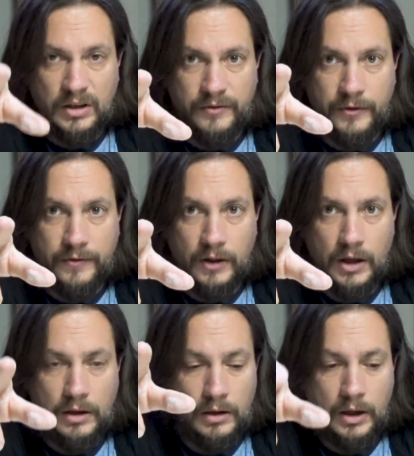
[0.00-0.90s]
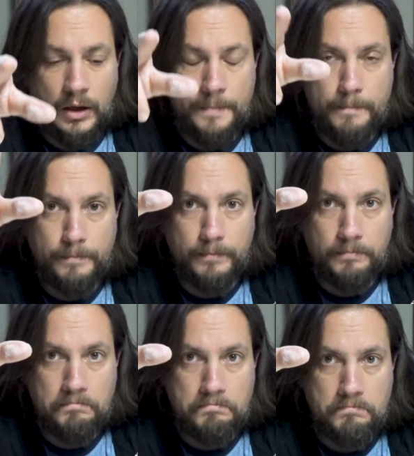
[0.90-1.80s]
If you feel like you need it,
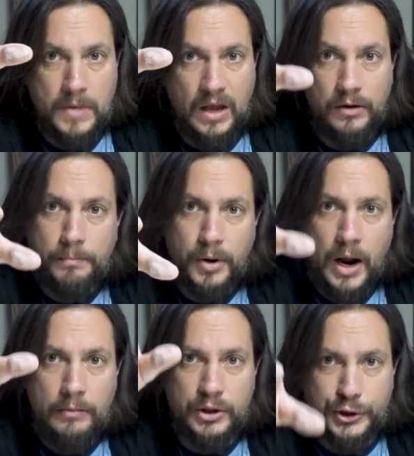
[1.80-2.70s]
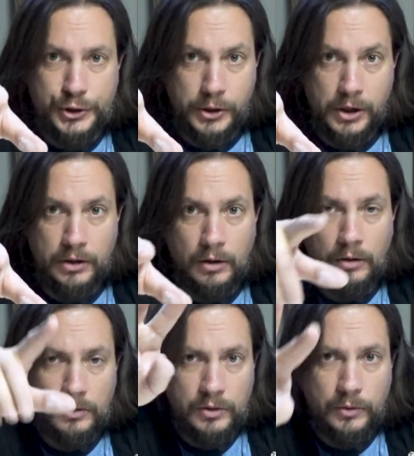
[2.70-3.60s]
and you probably should,
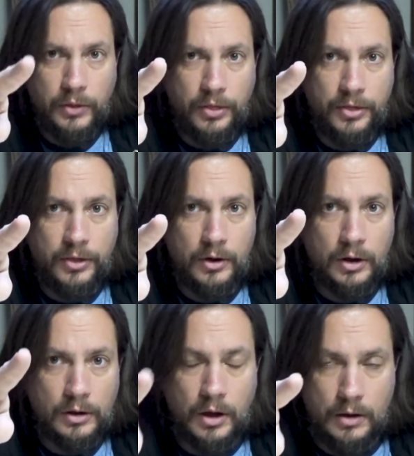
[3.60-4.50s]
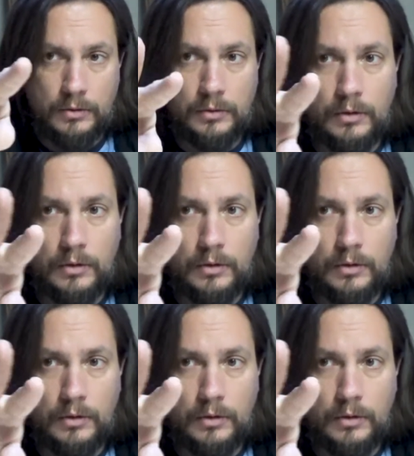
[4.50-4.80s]
do a third coat.